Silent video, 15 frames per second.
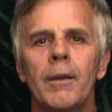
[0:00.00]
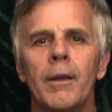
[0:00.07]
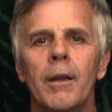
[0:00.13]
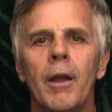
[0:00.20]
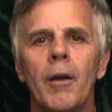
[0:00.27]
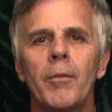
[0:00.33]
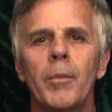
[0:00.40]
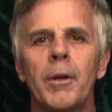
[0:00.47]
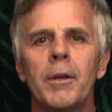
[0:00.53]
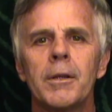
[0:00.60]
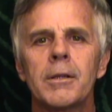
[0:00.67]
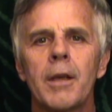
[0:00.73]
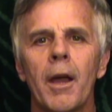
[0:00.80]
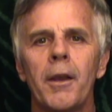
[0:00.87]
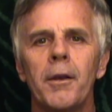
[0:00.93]
the government
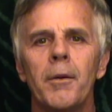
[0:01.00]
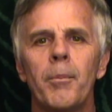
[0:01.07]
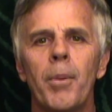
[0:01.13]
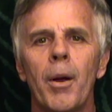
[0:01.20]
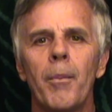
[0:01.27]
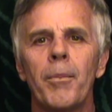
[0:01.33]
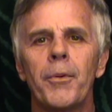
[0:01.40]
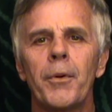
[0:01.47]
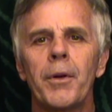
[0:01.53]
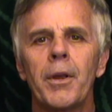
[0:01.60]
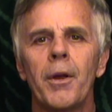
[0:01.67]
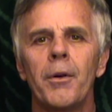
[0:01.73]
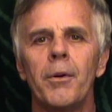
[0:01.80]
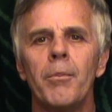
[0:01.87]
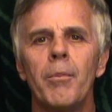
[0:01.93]
decided to pump
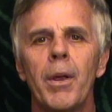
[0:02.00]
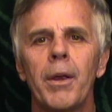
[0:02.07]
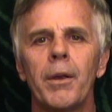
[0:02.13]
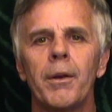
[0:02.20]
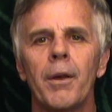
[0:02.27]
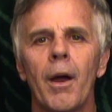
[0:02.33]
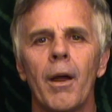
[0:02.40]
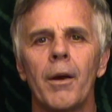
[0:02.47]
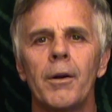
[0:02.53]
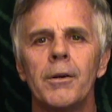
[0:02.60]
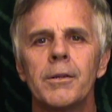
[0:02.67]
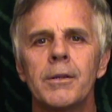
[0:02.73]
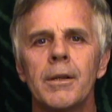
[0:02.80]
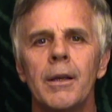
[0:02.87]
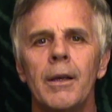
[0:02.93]
$300 million
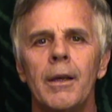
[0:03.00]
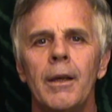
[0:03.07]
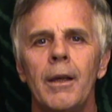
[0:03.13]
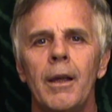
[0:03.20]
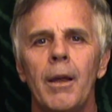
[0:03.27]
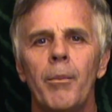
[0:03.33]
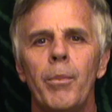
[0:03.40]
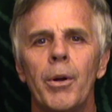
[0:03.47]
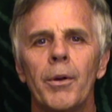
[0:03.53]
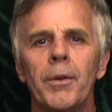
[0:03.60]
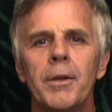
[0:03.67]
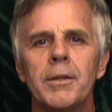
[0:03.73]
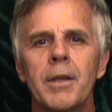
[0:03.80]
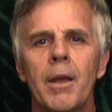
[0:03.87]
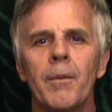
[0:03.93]
and build
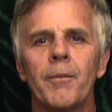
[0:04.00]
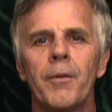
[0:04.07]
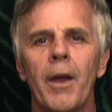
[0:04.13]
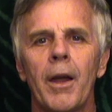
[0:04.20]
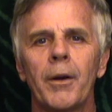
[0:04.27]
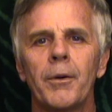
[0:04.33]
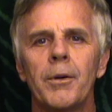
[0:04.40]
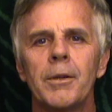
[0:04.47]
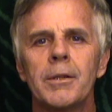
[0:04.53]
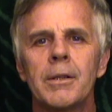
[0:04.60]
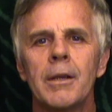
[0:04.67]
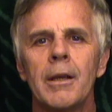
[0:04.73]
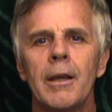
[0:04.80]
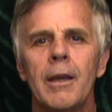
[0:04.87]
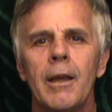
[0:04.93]
these hemp
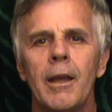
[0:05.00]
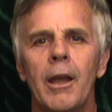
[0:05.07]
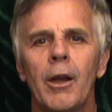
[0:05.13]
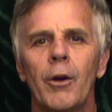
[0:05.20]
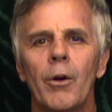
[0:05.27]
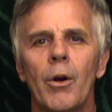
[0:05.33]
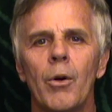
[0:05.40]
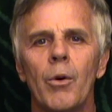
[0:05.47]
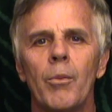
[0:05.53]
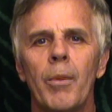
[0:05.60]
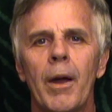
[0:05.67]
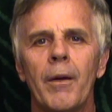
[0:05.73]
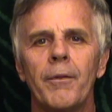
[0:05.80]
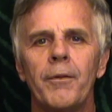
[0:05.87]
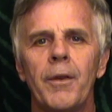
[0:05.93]
factories and grow
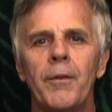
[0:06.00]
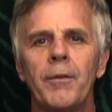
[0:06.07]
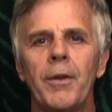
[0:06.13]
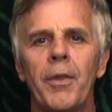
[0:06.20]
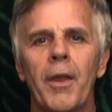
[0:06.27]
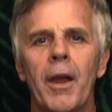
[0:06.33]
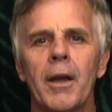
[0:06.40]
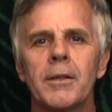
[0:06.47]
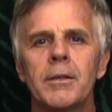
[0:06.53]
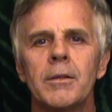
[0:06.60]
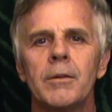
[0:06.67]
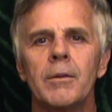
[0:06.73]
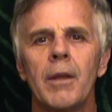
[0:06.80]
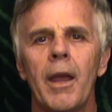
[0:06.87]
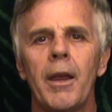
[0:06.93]
about
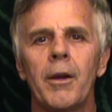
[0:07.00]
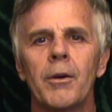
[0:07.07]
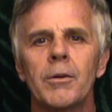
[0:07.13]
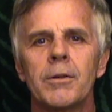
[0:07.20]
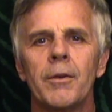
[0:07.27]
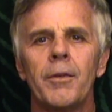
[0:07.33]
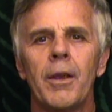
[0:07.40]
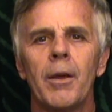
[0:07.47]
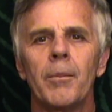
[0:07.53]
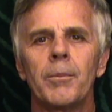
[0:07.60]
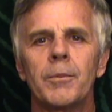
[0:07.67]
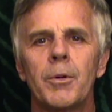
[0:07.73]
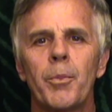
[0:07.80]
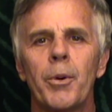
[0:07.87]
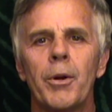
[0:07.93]
50,000 acres of
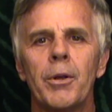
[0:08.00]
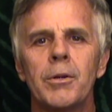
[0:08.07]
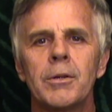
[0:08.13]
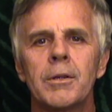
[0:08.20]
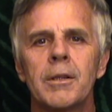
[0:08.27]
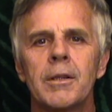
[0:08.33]
hemp to produce